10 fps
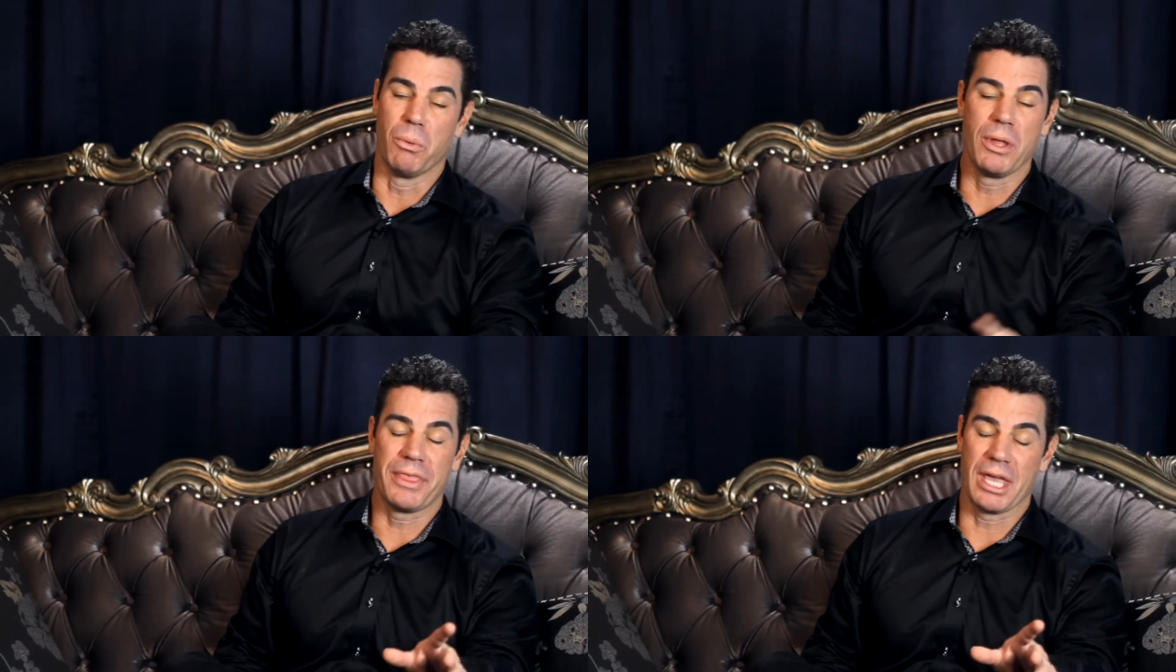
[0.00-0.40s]

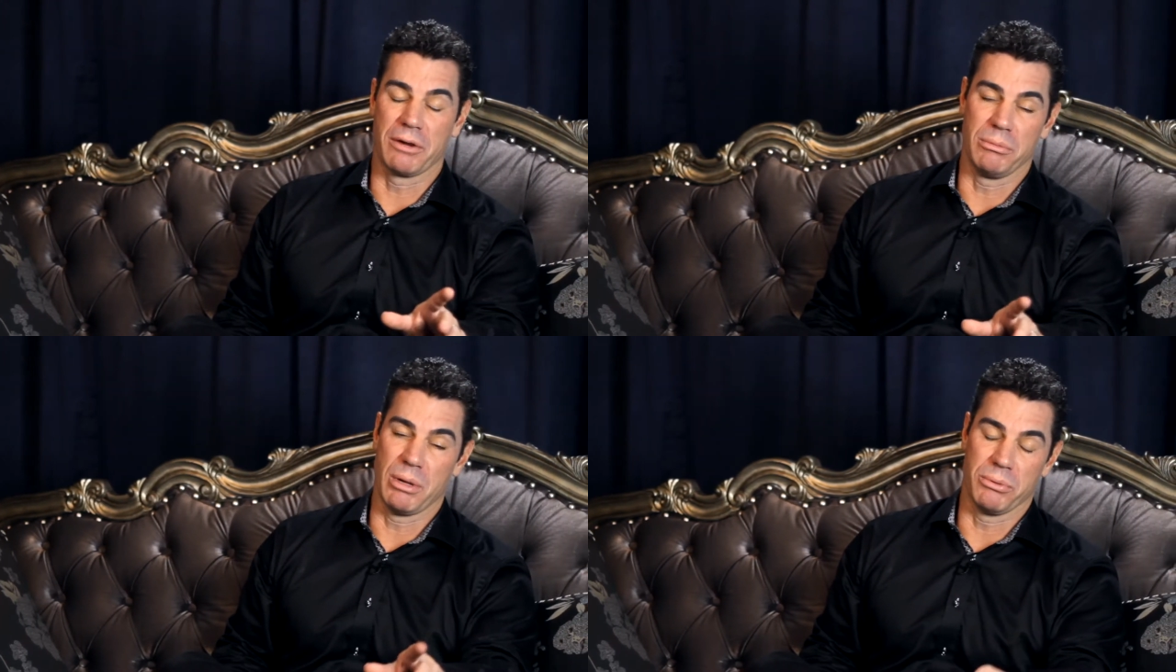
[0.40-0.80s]
And the one
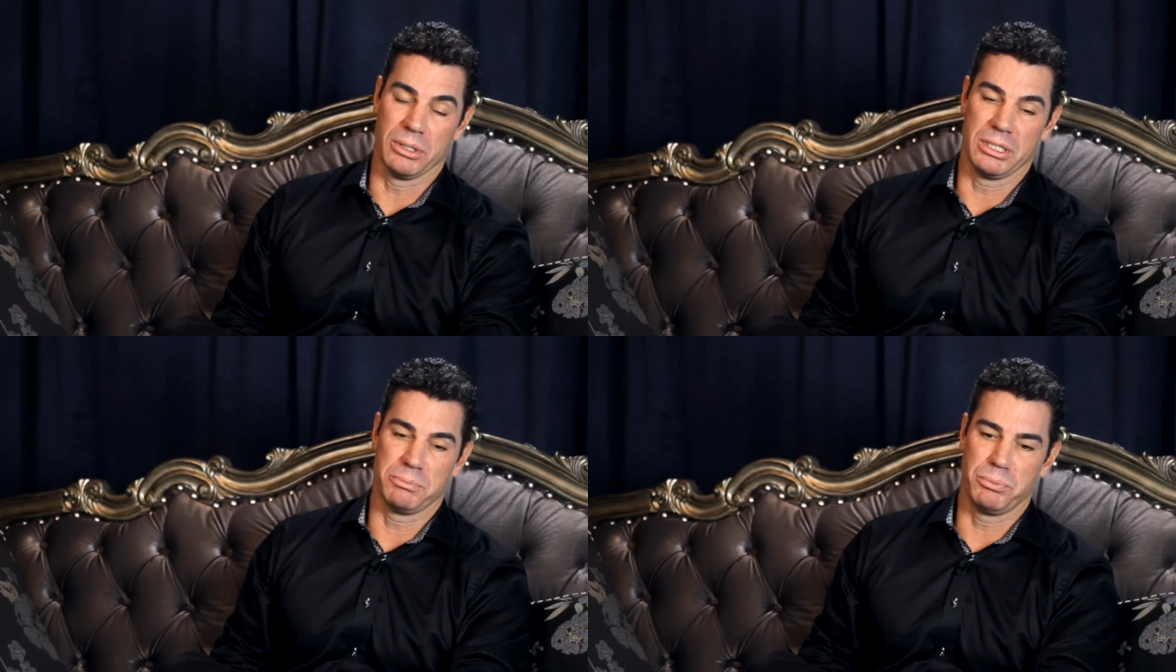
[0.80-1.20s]
thing I
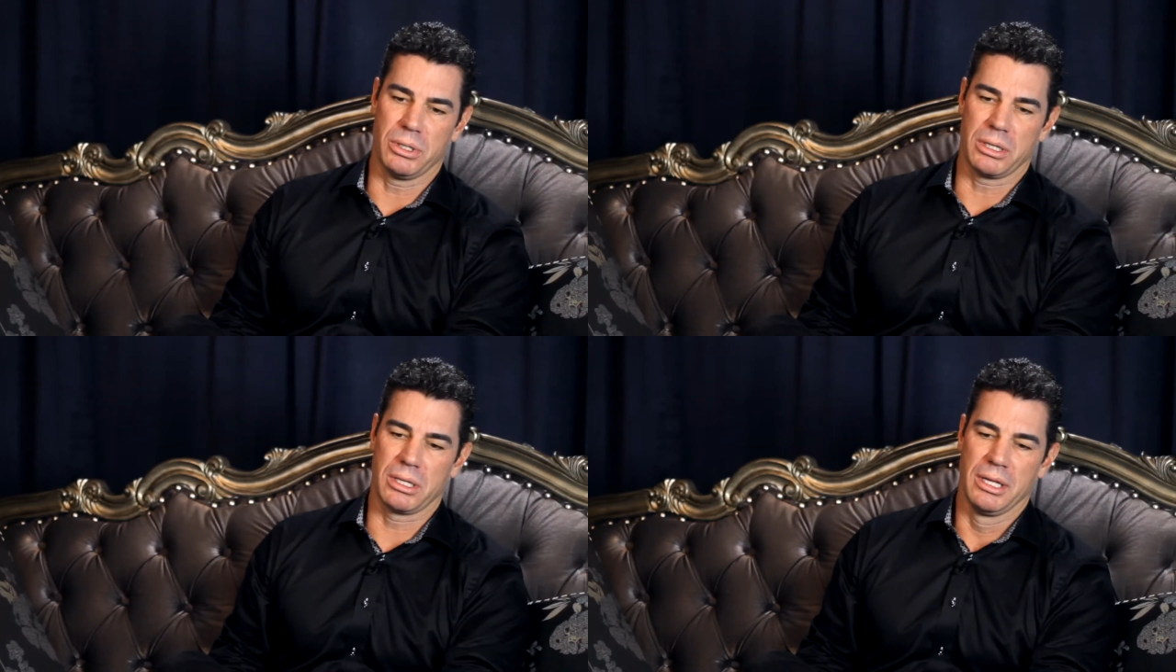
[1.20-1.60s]
remember in his
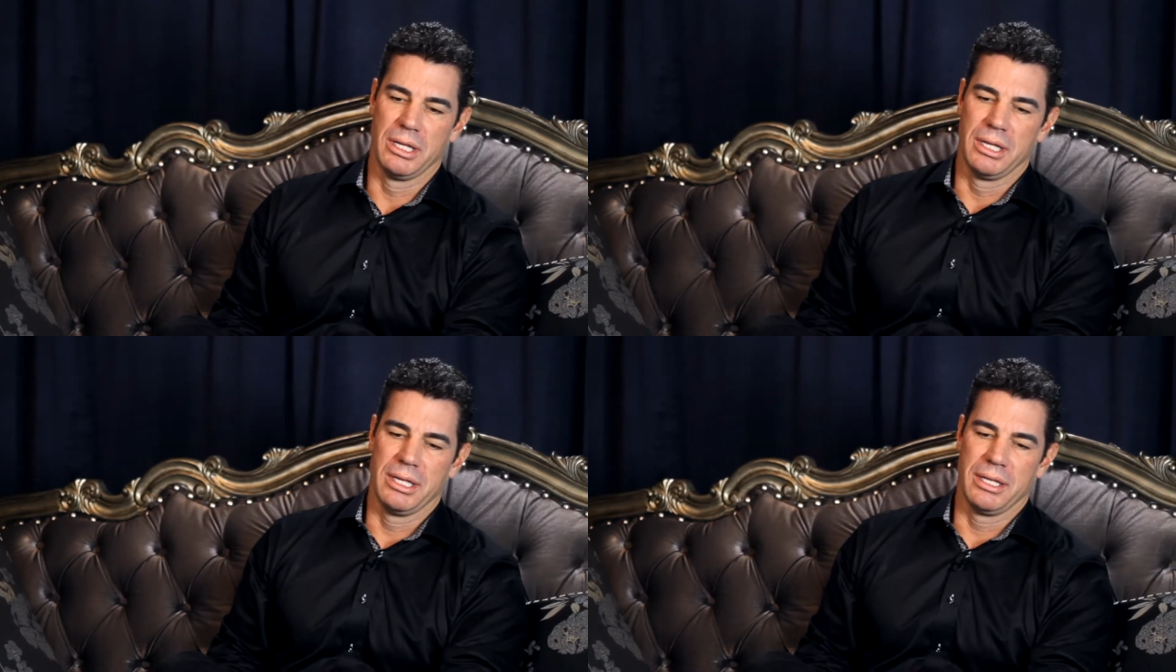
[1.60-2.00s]
book